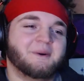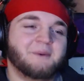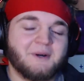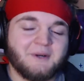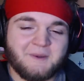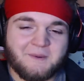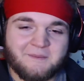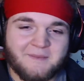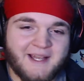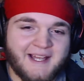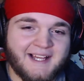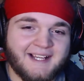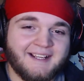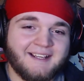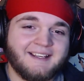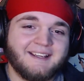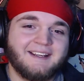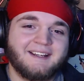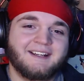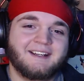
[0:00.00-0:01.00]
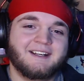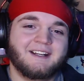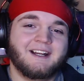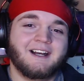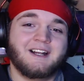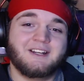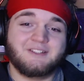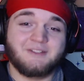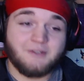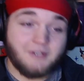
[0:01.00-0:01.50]
uh, welcome back
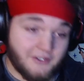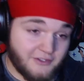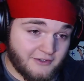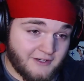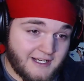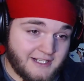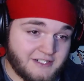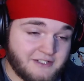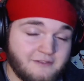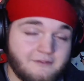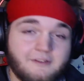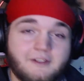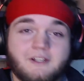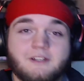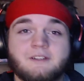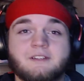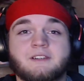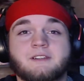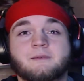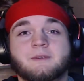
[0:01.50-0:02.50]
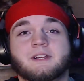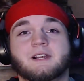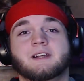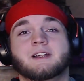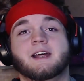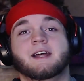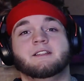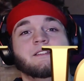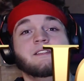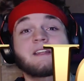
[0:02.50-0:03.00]
uh, to another reaction video. Today we
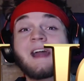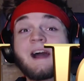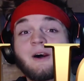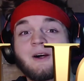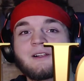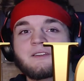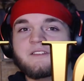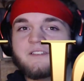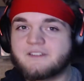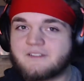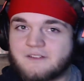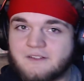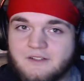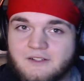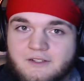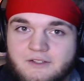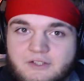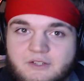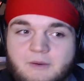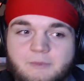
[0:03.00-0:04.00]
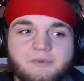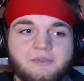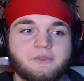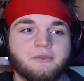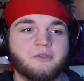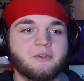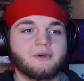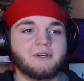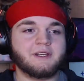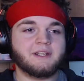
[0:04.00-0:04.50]
got The Owl House Season 2 Episode
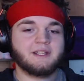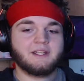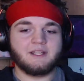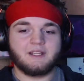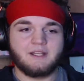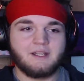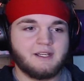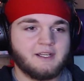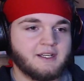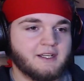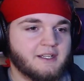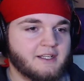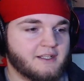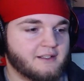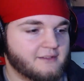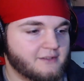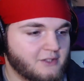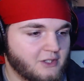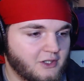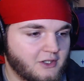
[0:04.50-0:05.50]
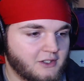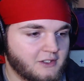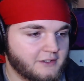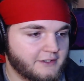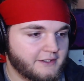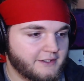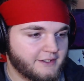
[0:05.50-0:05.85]
3. It's called